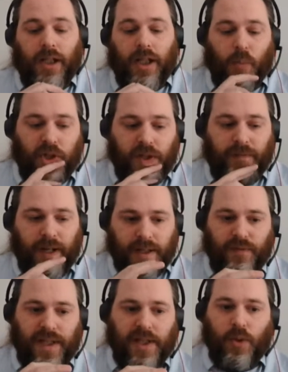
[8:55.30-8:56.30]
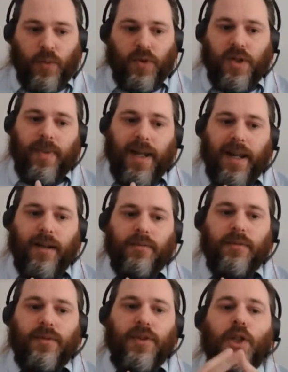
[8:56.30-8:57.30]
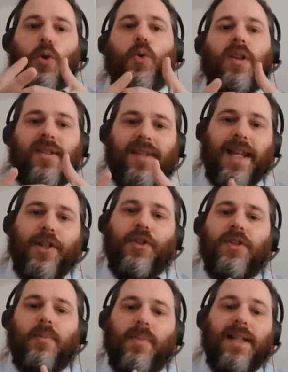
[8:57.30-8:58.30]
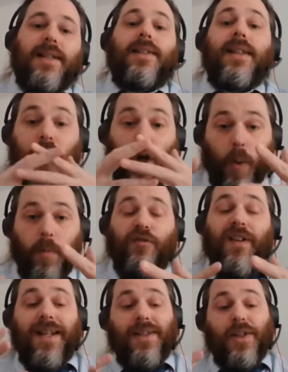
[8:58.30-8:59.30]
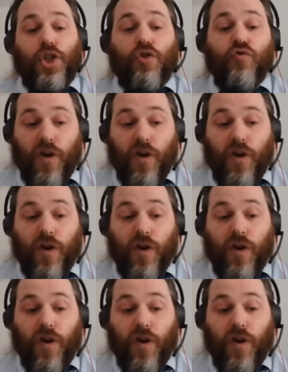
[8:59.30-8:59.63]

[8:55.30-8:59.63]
which effectively talked about the organization's ability to operate and to